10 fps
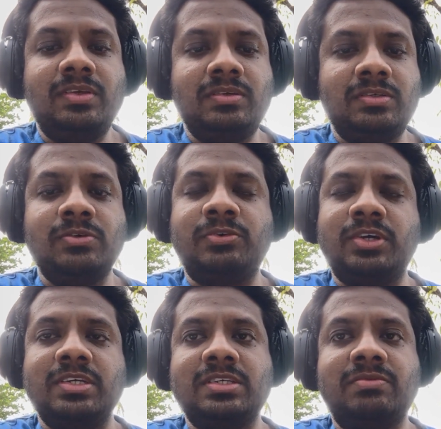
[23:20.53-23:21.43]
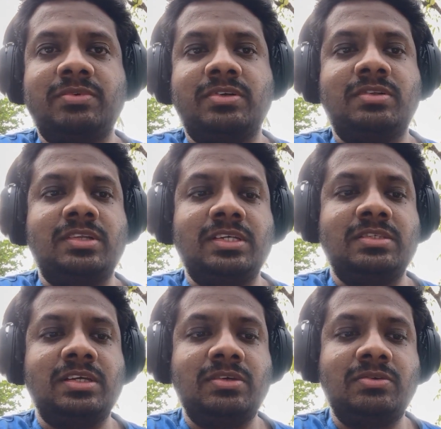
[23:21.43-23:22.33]
So for example, let's
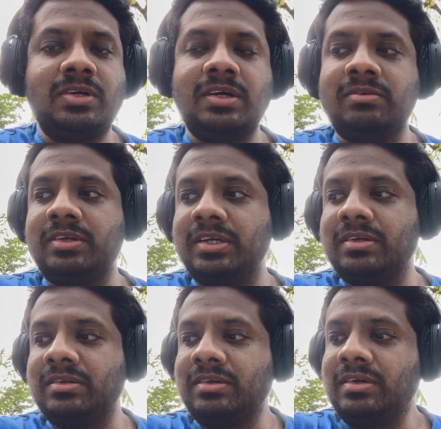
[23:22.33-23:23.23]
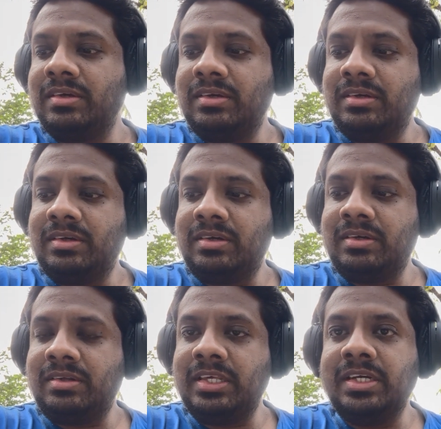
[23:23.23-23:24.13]
say you have like
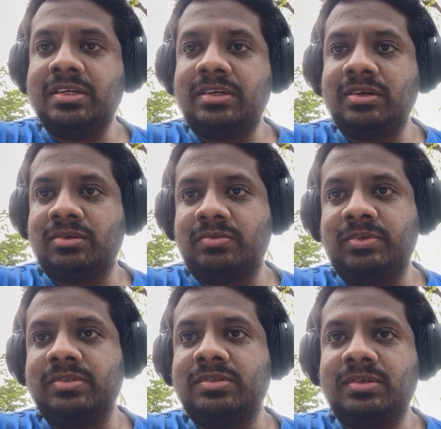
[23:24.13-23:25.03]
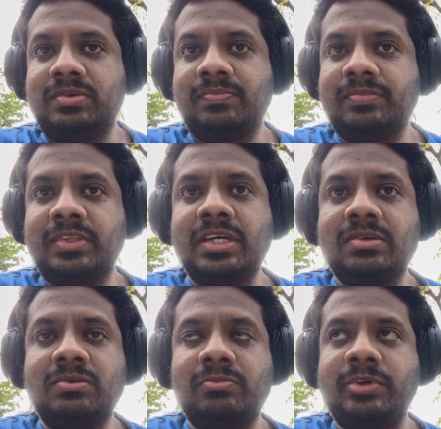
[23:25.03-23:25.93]
legal documents that
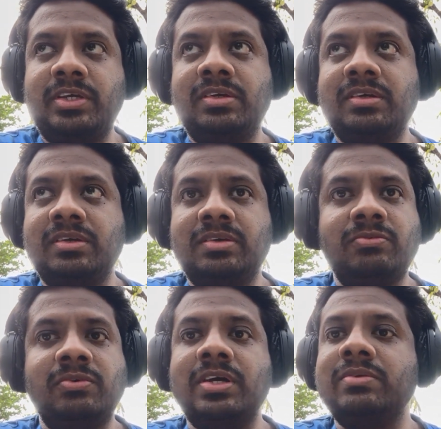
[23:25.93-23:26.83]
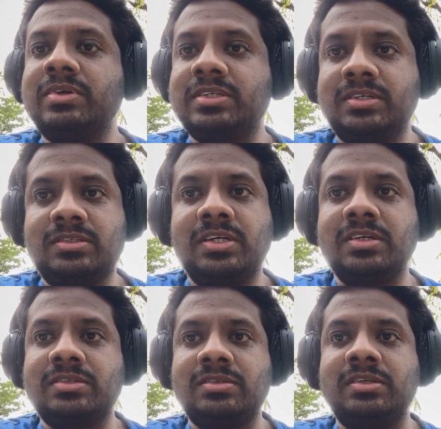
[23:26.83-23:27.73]
could be very much
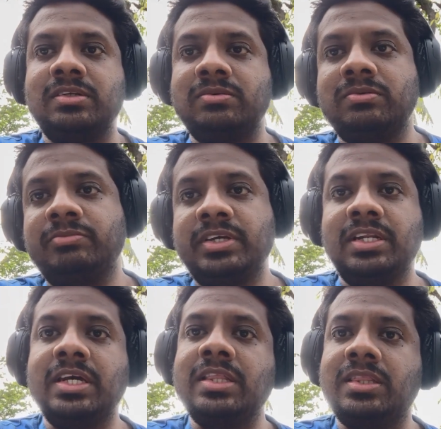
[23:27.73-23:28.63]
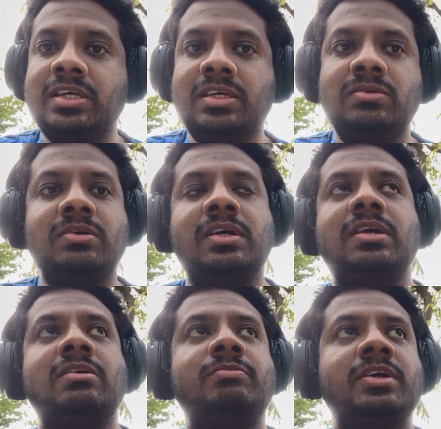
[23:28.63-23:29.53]
unstructured. It could be lengthy. You can
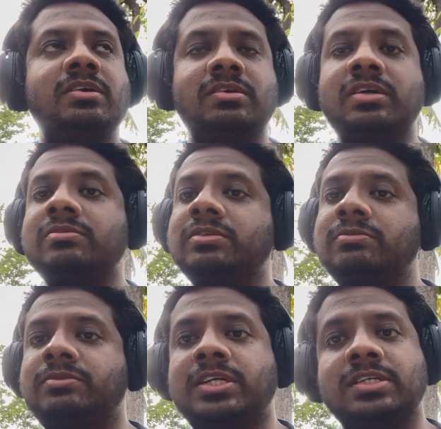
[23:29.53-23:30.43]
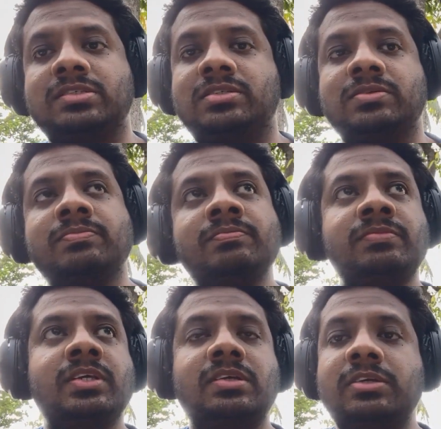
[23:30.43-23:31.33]
have paragraphs of text,
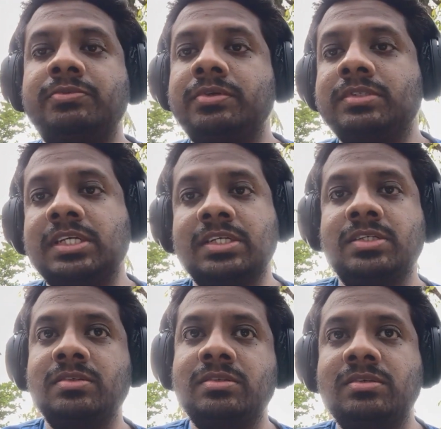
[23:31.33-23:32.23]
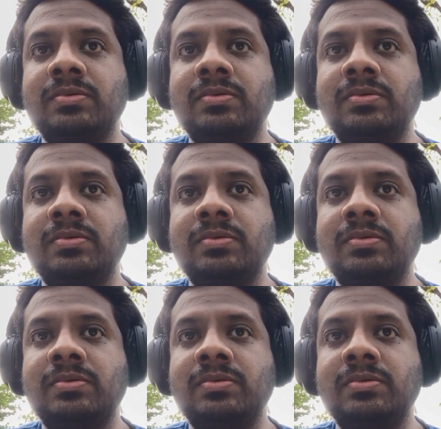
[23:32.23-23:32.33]
different sections.